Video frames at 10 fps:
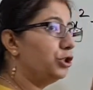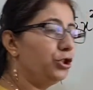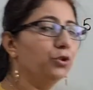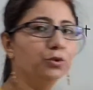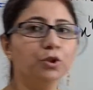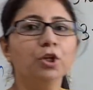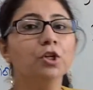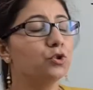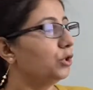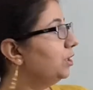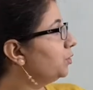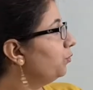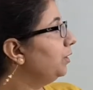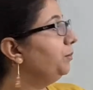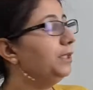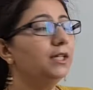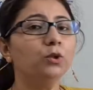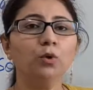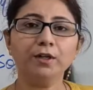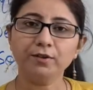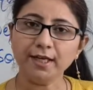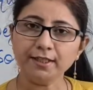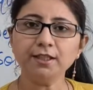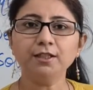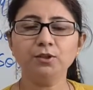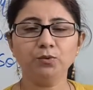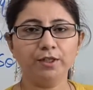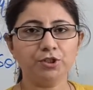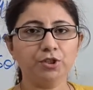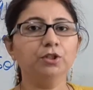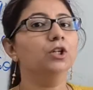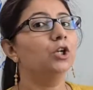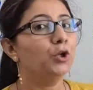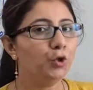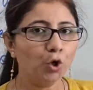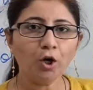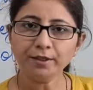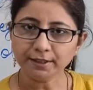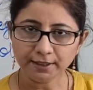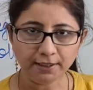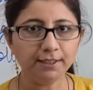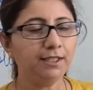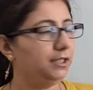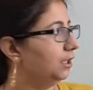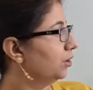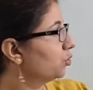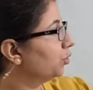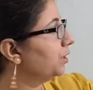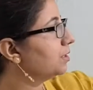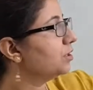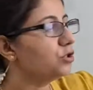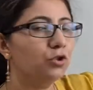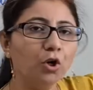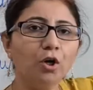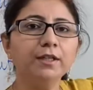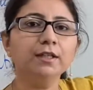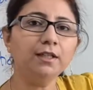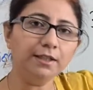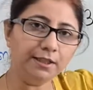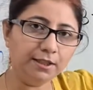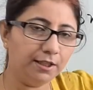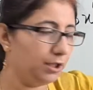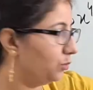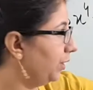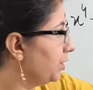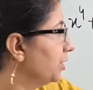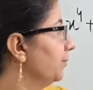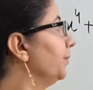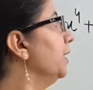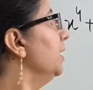2. So this will be a quadratic equation, not linear. So this is not a linear equation.